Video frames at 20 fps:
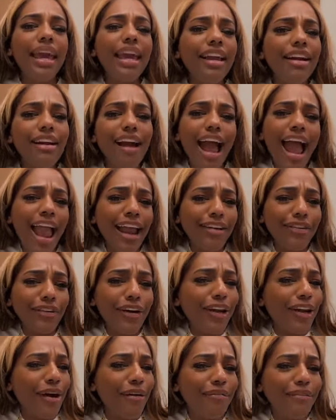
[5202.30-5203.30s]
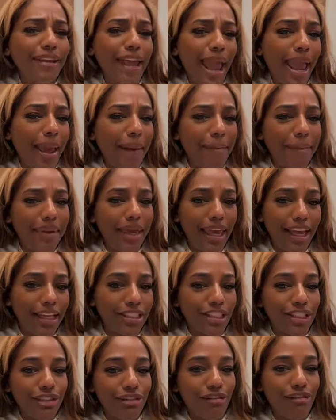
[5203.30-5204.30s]
Pink, girl, I ain't doing no damn
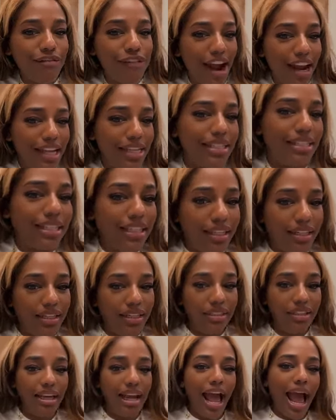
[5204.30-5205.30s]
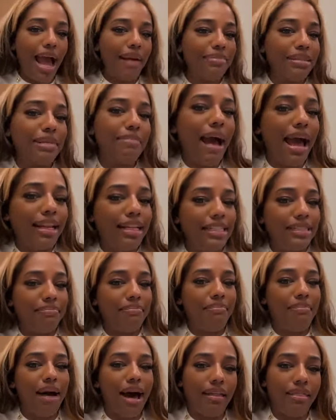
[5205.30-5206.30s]
pink. Is you crazy? I'm
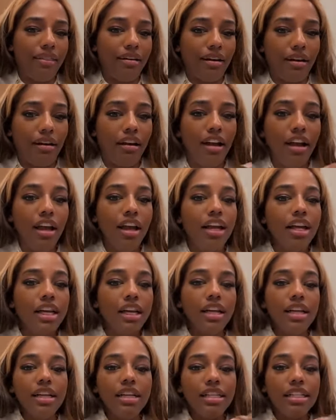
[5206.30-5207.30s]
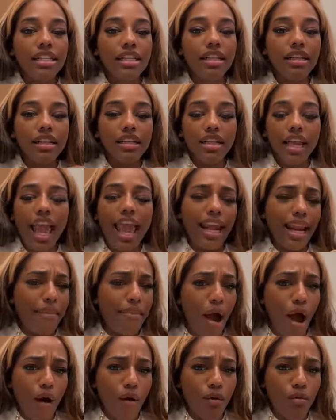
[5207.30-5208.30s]
somebody's mother.
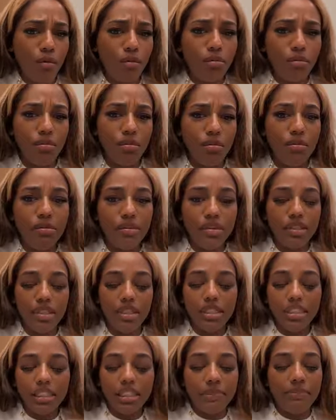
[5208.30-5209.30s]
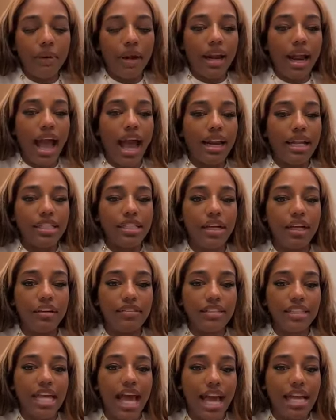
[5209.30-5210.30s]
And I'm old. Spirit, how
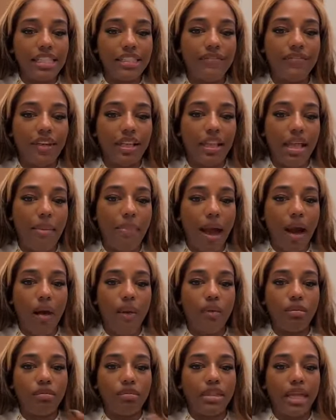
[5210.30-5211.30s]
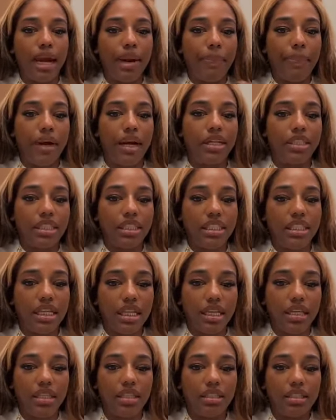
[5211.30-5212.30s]
does earth signs feel about their
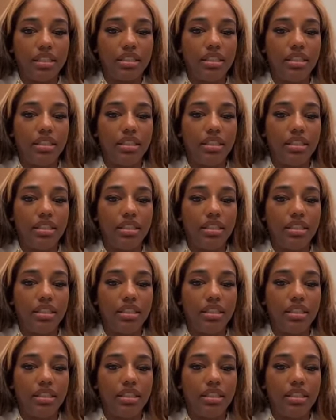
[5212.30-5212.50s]
person?